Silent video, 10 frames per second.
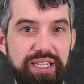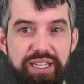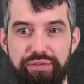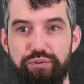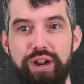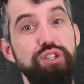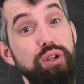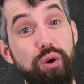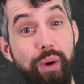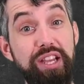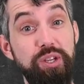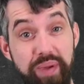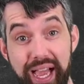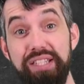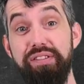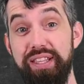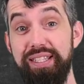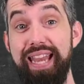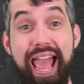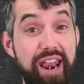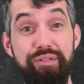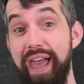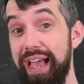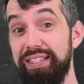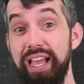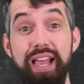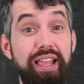differential equation because of this tan of x.